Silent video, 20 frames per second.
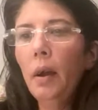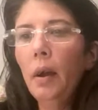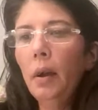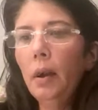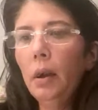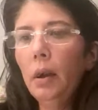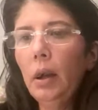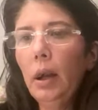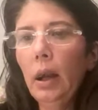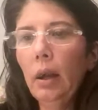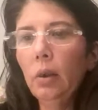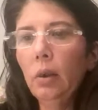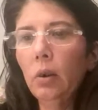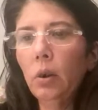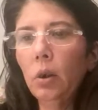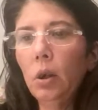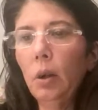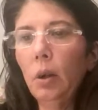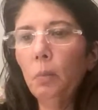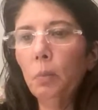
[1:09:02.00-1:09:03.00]
getting our
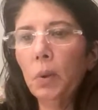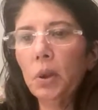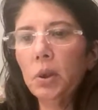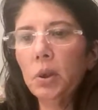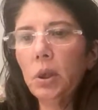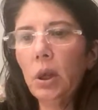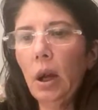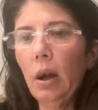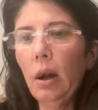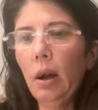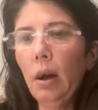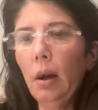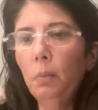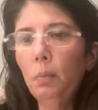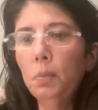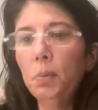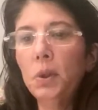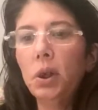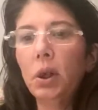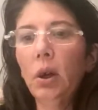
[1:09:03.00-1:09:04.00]
numbers up.
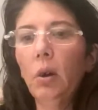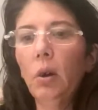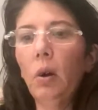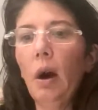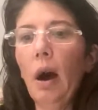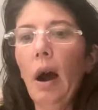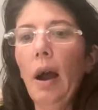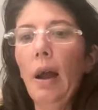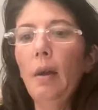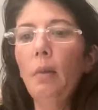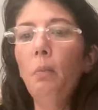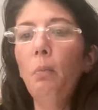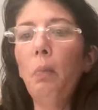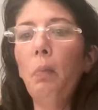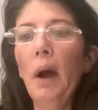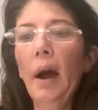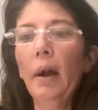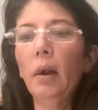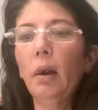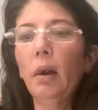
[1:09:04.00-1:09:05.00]
So I'm back at